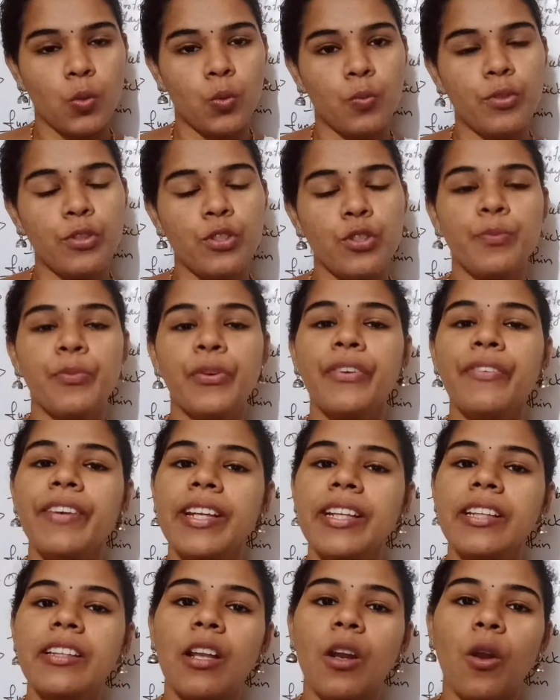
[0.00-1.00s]
which
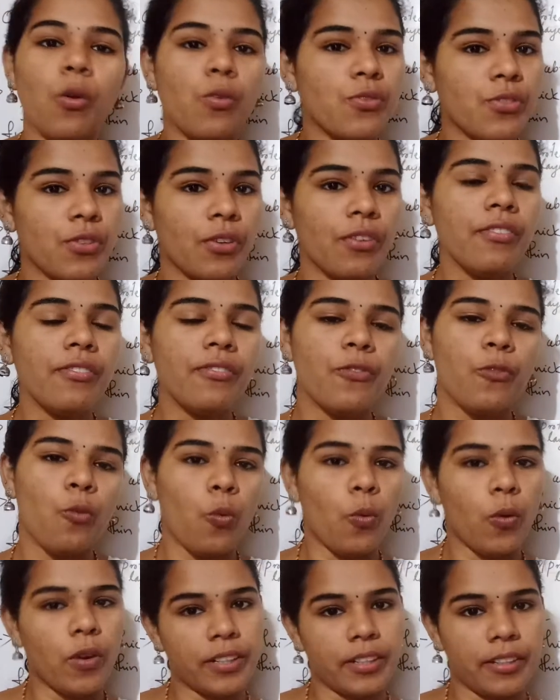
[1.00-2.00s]
prevent the loss of
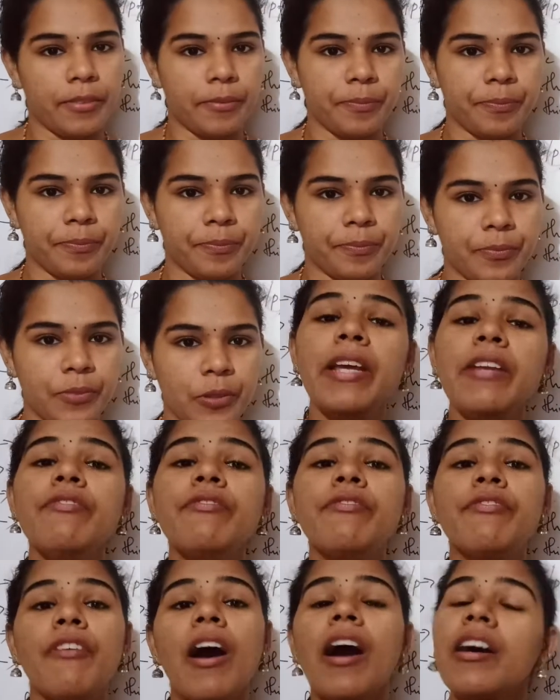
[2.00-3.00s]
water. The
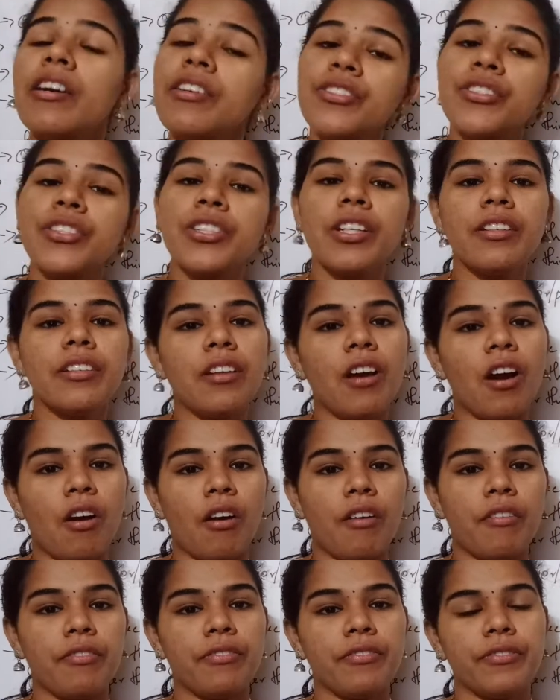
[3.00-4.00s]
function
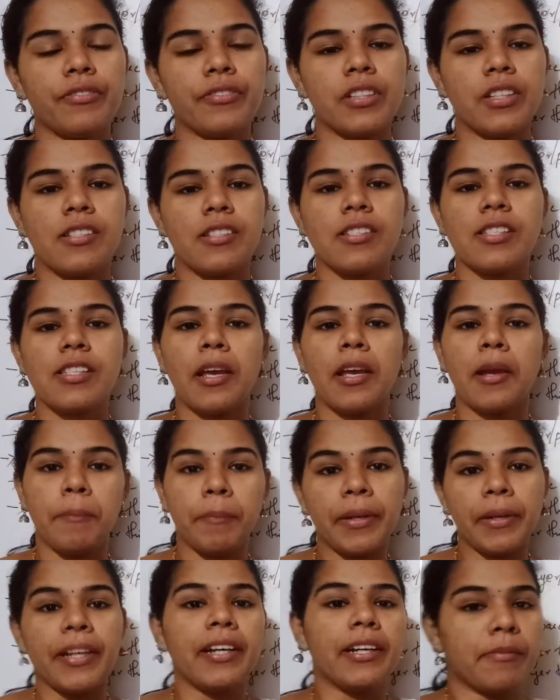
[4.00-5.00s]
of this
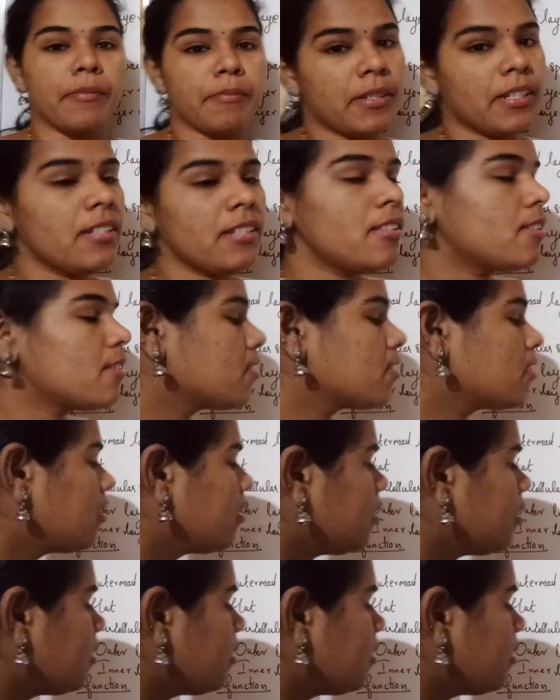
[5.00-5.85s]
epidermis,